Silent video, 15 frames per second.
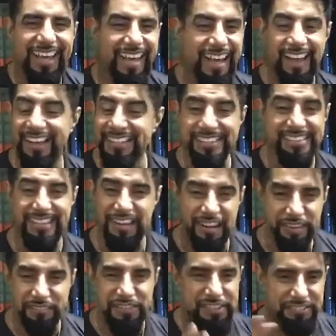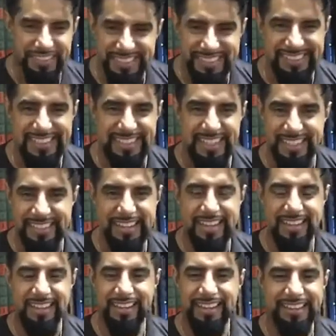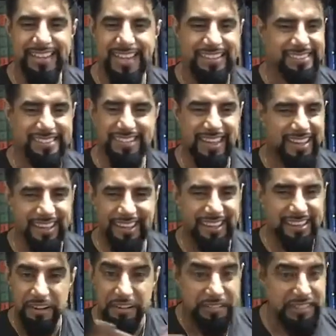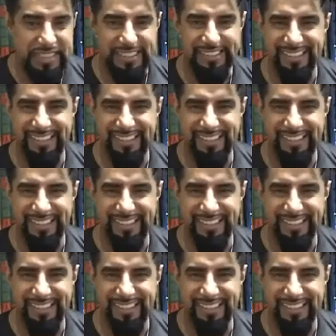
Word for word: I just love the reasoning. Like that, I, I love it.